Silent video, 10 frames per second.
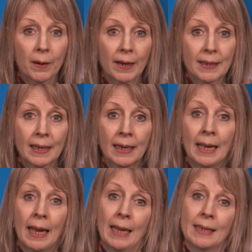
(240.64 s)
works,
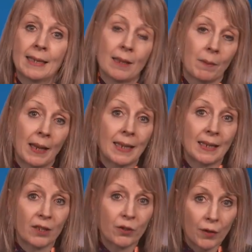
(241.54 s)
and in some
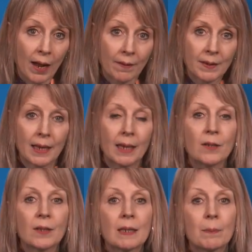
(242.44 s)
cases drafts,
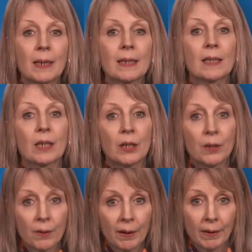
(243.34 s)
into a space that
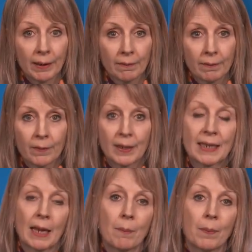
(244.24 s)
you're in, for
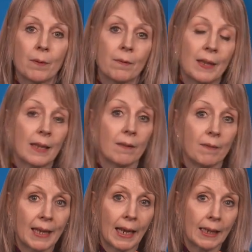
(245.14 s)
example, via the
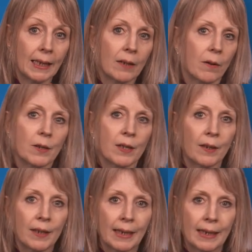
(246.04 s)
VLE or
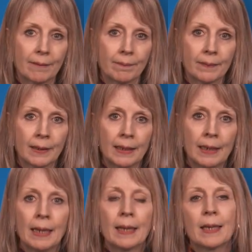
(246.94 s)
Turnitin.
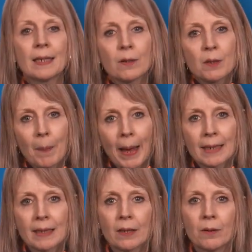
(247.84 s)
This goes
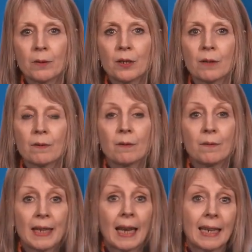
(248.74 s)
back to the notion of the
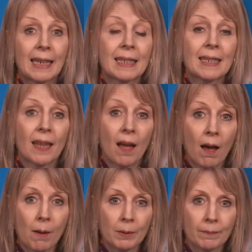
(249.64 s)
VLE as the
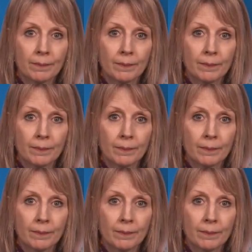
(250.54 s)
hub.